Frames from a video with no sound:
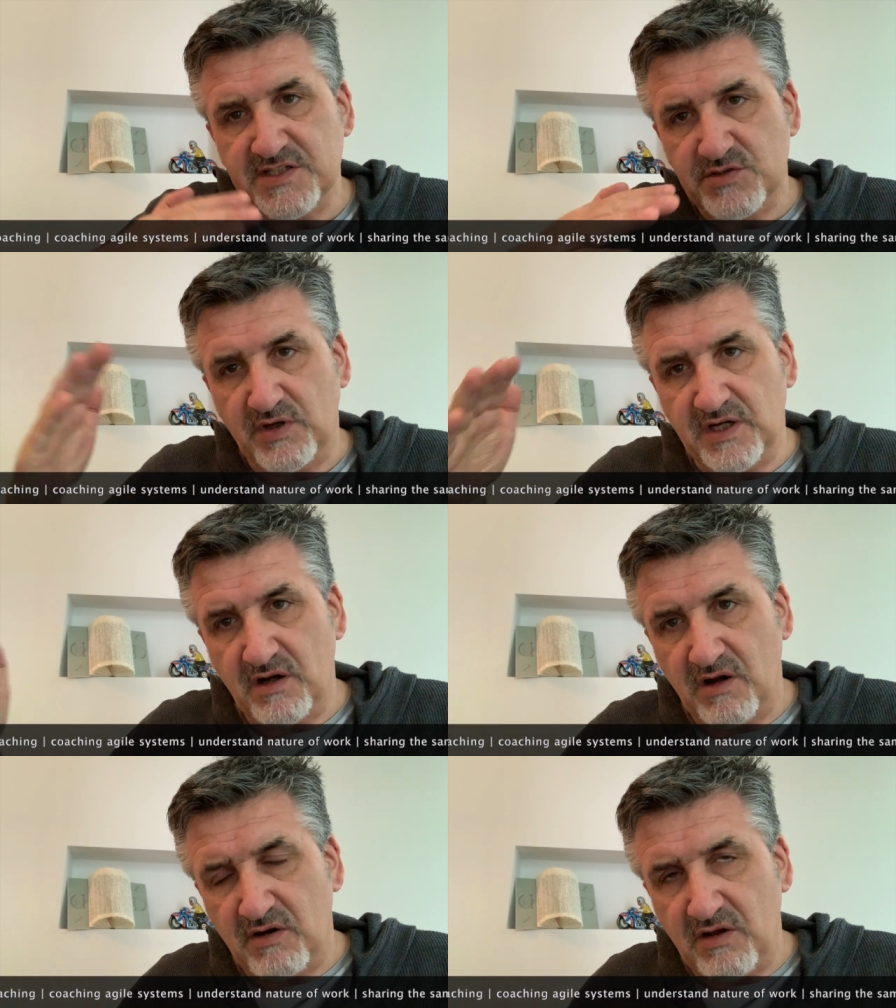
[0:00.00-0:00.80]
is
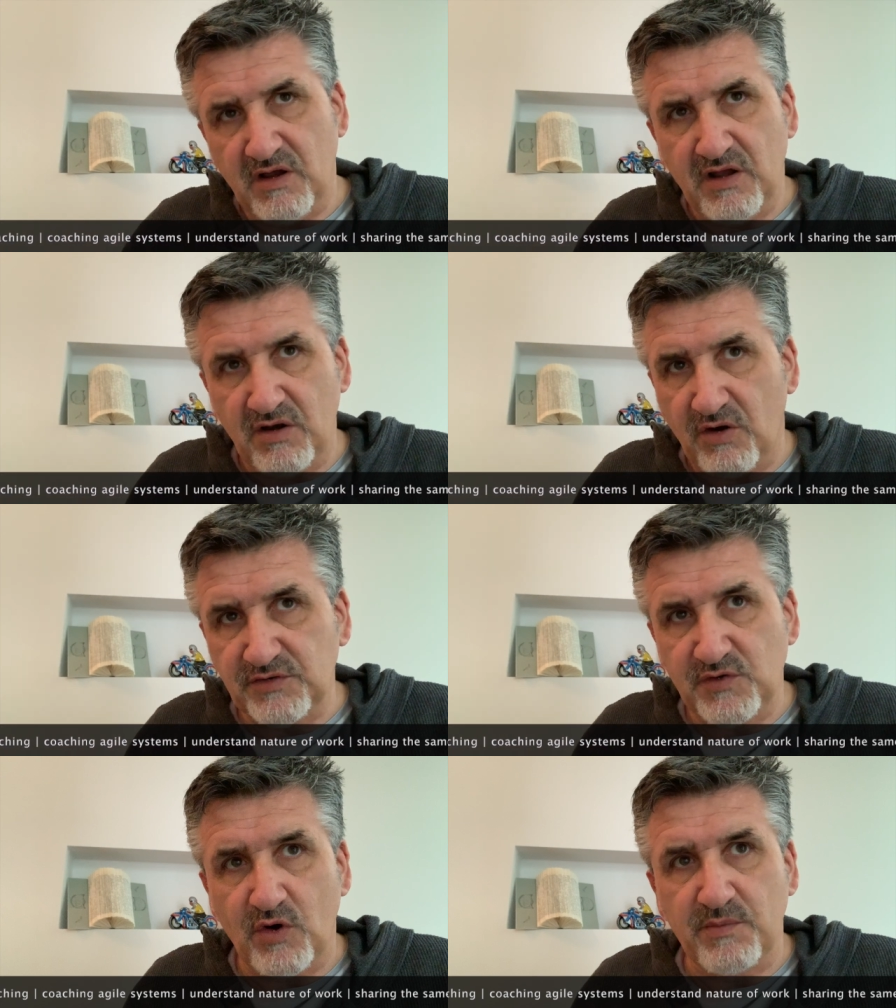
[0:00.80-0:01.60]
running a uh, long
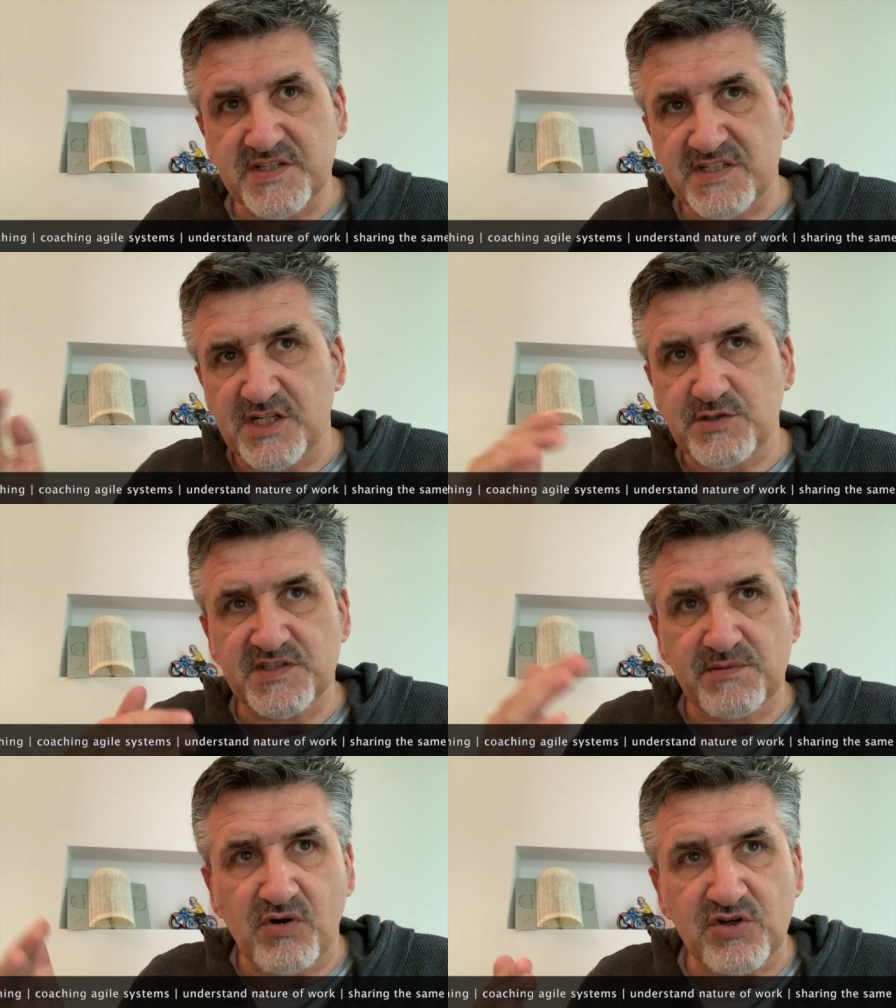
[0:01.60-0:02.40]
term. It starts with
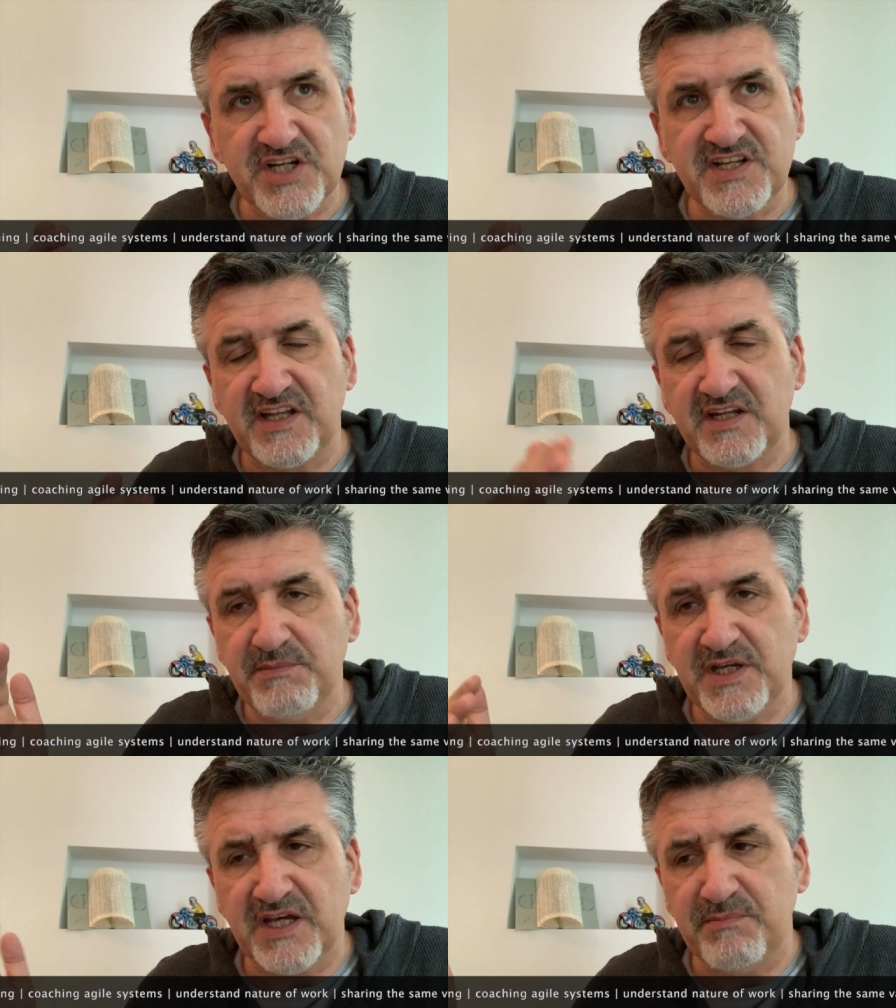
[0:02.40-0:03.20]
a project getting
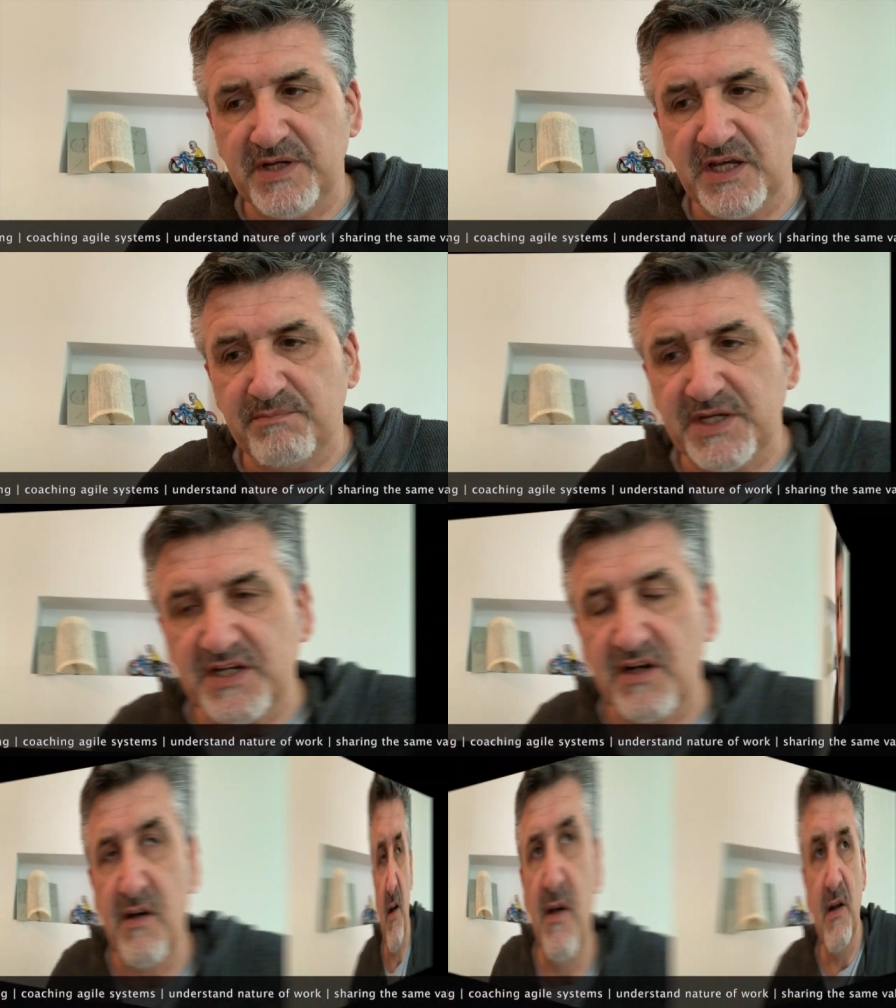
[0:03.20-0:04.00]
bigger and bigger and
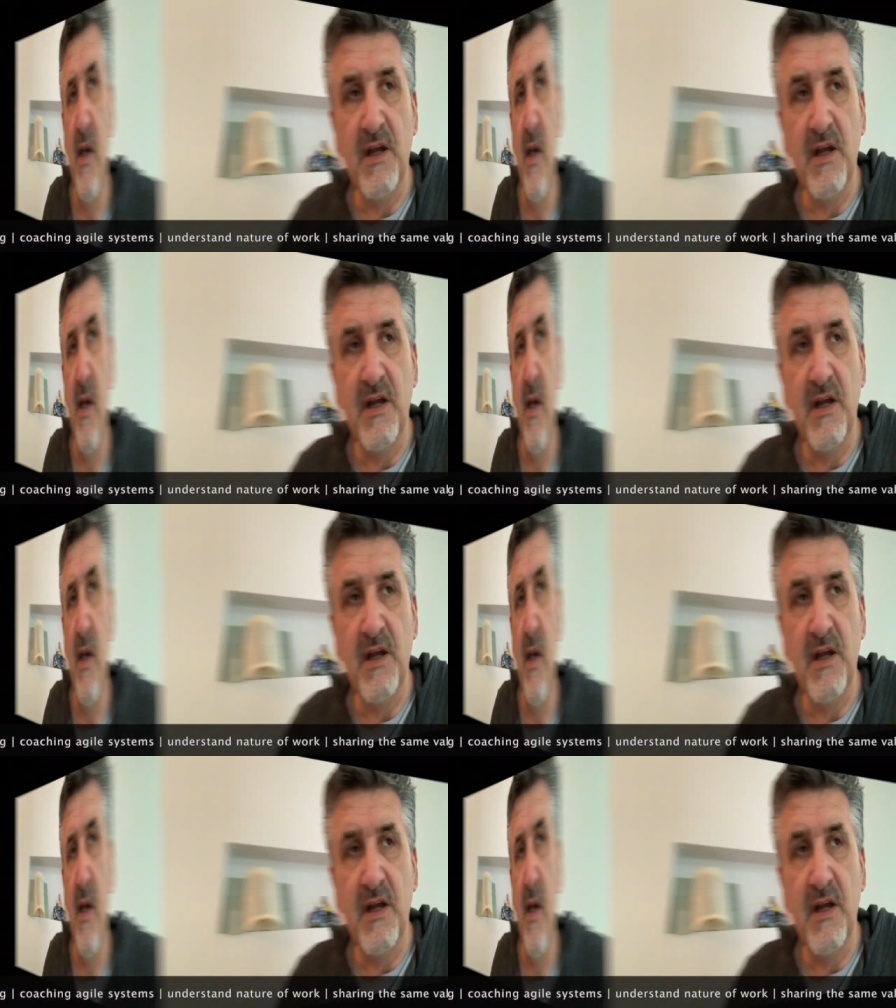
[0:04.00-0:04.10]
bigger.